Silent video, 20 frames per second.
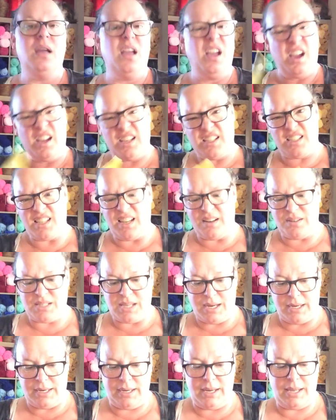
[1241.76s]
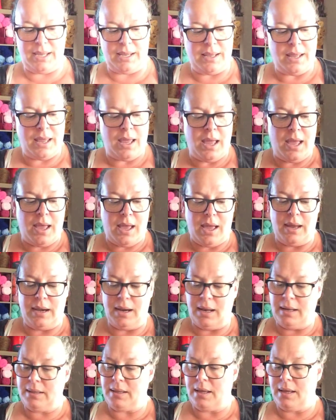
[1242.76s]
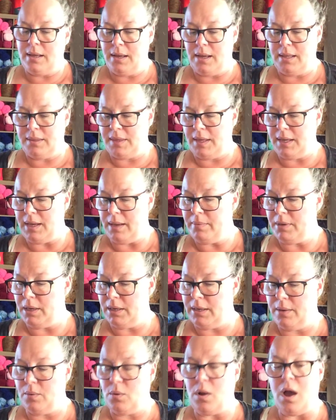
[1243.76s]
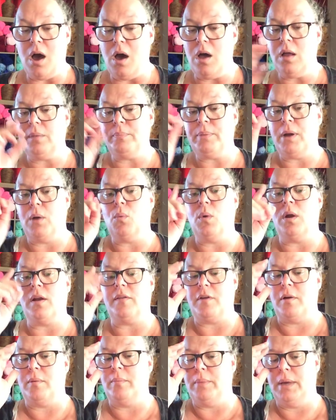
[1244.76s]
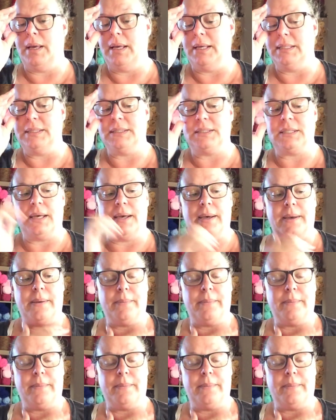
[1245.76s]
I just thought it was kind of neat. And I think I'm going to, all but one of them is,